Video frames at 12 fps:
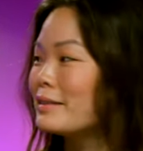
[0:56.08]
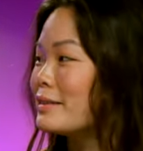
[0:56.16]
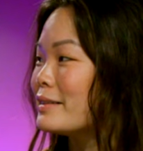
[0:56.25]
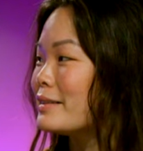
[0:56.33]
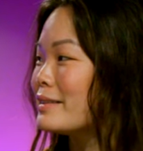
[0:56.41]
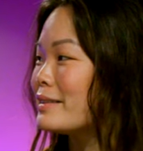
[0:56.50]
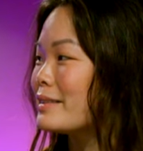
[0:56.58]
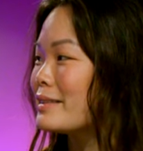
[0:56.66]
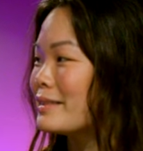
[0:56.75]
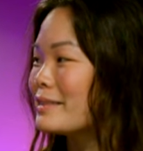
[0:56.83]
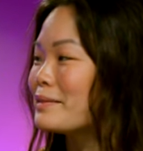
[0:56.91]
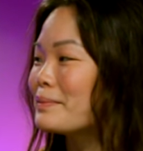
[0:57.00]

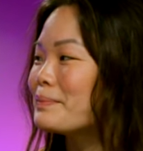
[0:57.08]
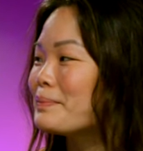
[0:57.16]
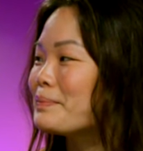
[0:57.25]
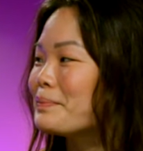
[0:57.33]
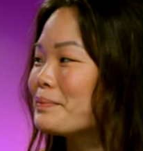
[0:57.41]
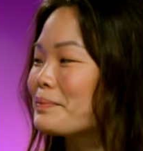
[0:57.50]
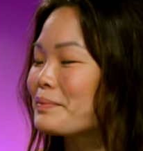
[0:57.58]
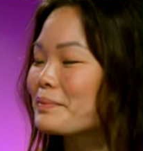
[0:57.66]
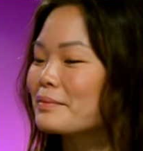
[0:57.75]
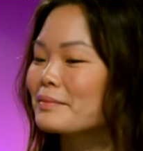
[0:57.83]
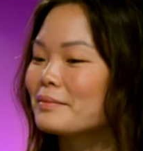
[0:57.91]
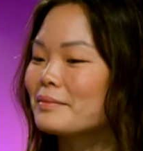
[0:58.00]

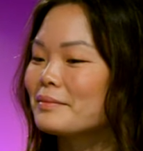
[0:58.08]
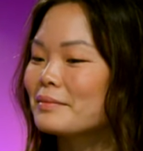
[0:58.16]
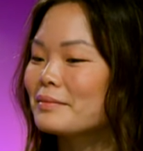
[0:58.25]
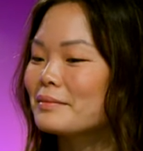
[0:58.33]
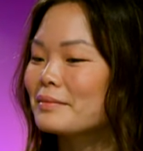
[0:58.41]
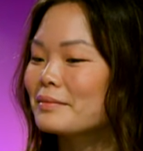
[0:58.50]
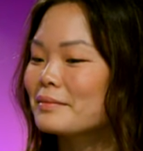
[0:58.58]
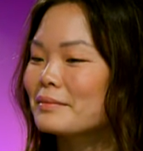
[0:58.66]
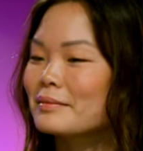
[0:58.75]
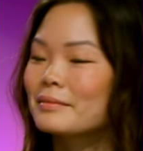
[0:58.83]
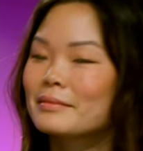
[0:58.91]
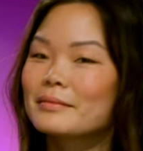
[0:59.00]

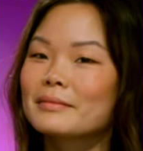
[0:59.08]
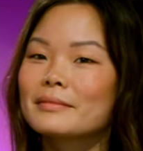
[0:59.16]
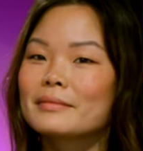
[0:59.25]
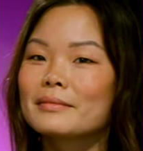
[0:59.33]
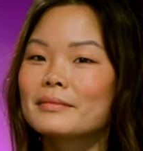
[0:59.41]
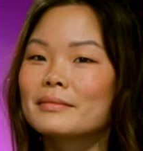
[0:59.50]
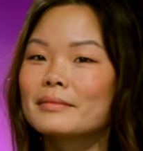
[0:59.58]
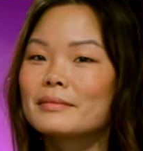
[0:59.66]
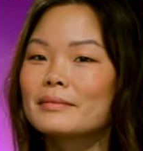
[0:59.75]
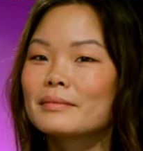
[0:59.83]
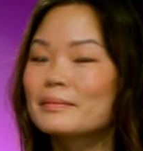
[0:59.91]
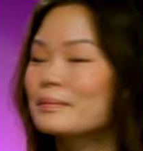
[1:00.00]

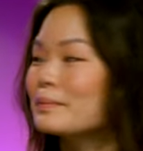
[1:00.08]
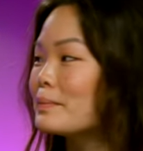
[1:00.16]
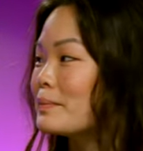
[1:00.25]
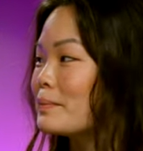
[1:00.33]
No words are spoken by the person on screen.